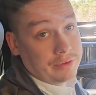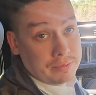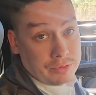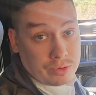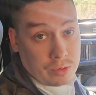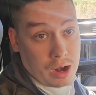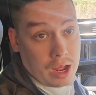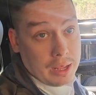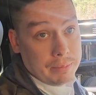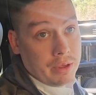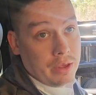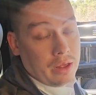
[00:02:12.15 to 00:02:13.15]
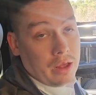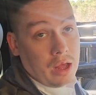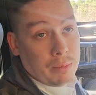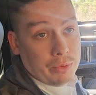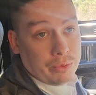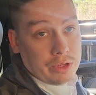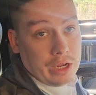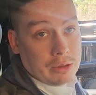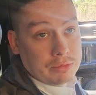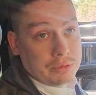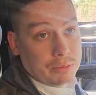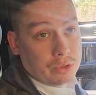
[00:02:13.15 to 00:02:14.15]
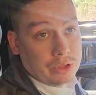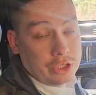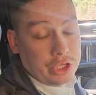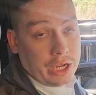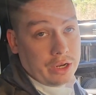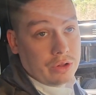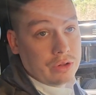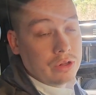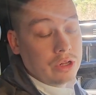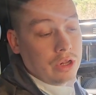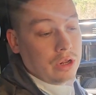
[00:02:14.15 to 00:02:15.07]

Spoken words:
subscribe. It really helps support the channel.